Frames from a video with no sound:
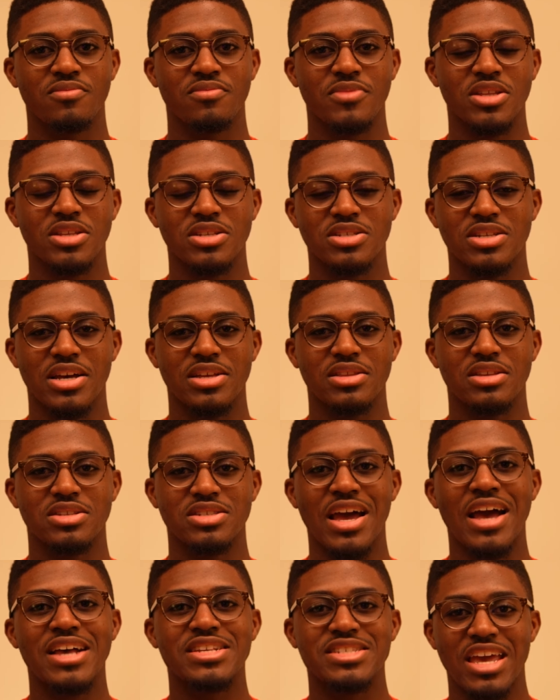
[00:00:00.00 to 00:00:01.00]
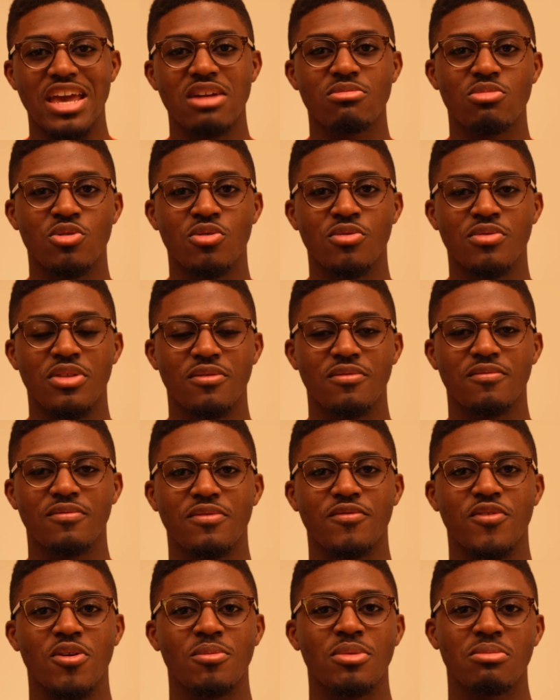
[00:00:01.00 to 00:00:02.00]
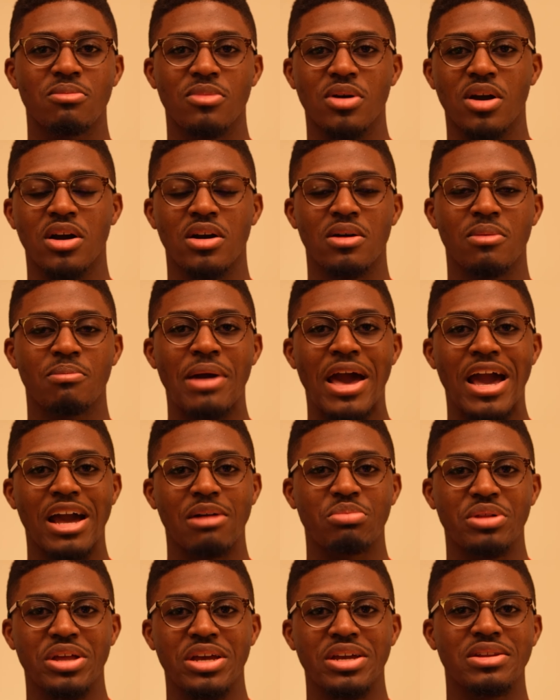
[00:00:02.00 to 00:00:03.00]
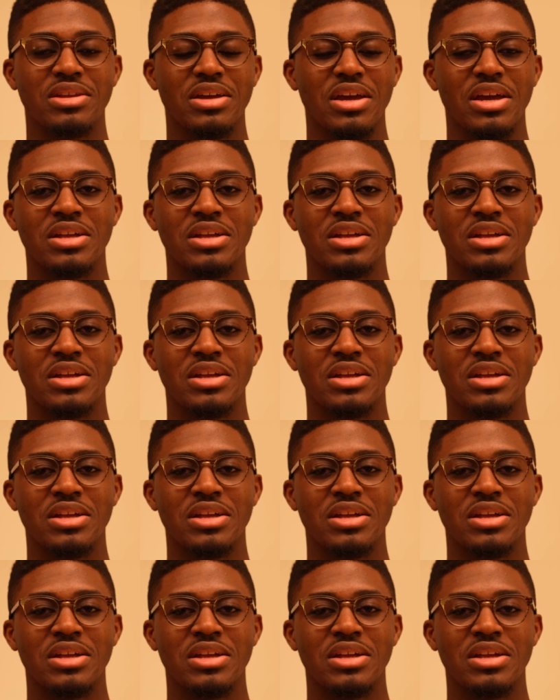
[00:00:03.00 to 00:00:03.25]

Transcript: the SAS cable from the backplane